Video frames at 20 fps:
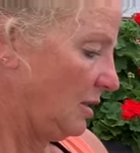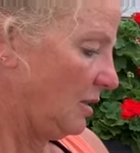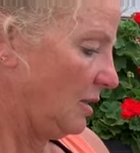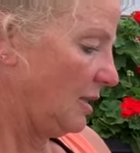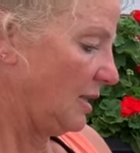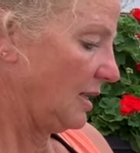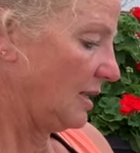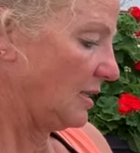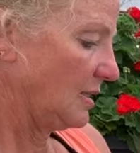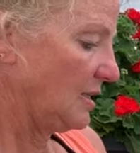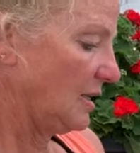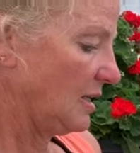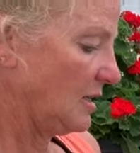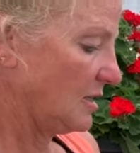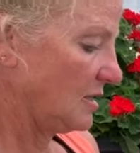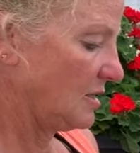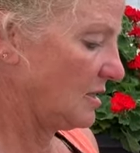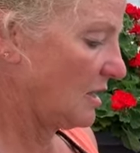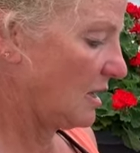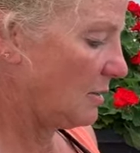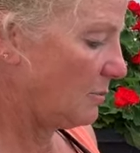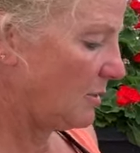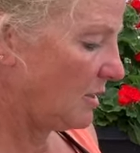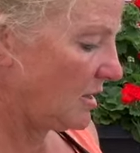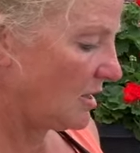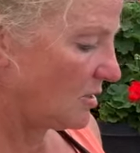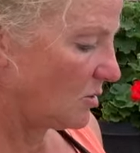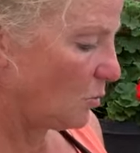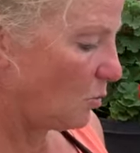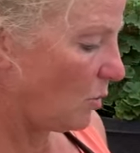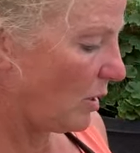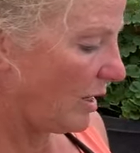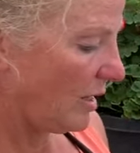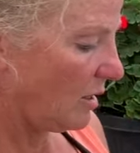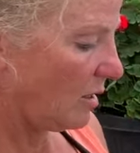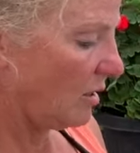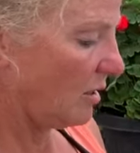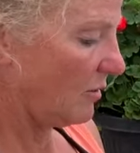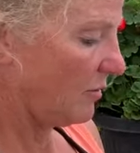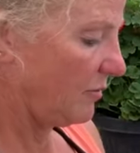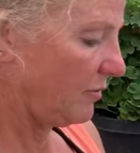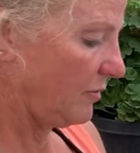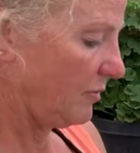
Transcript: that I can take some of this weight off.